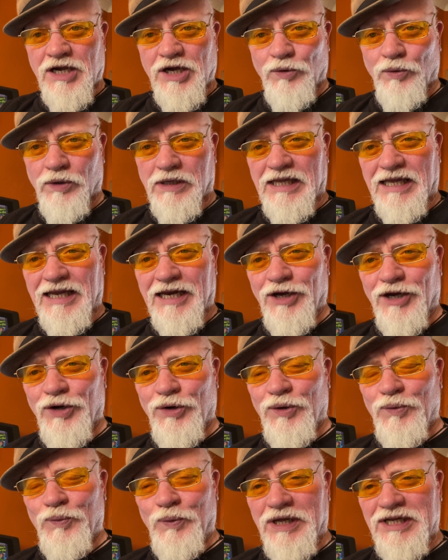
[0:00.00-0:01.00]
Well,
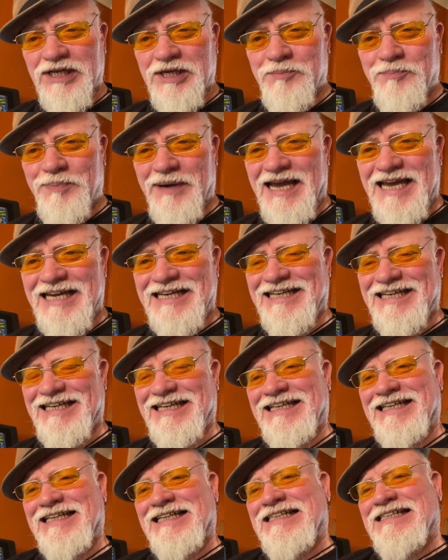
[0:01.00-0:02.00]
hello and welcome back.
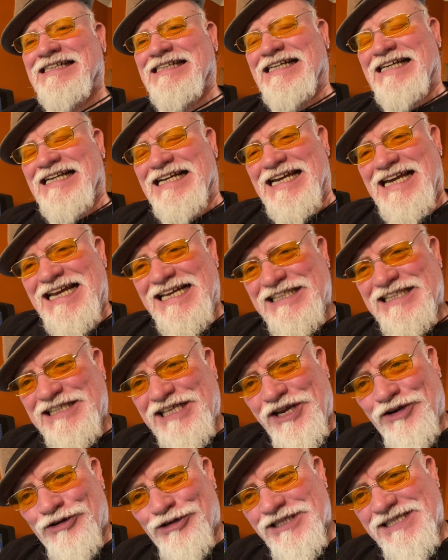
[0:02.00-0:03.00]
It's
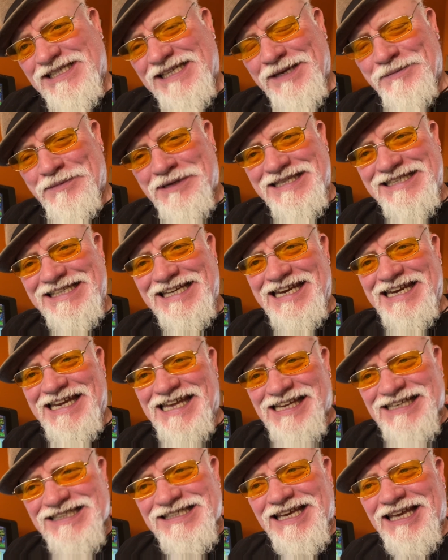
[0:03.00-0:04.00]
Kieron Seamons in
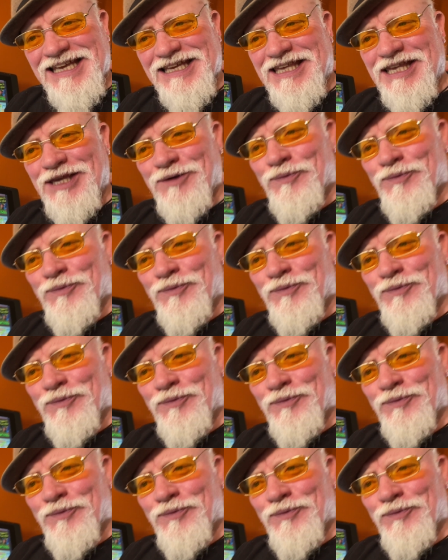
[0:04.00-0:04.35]
his inky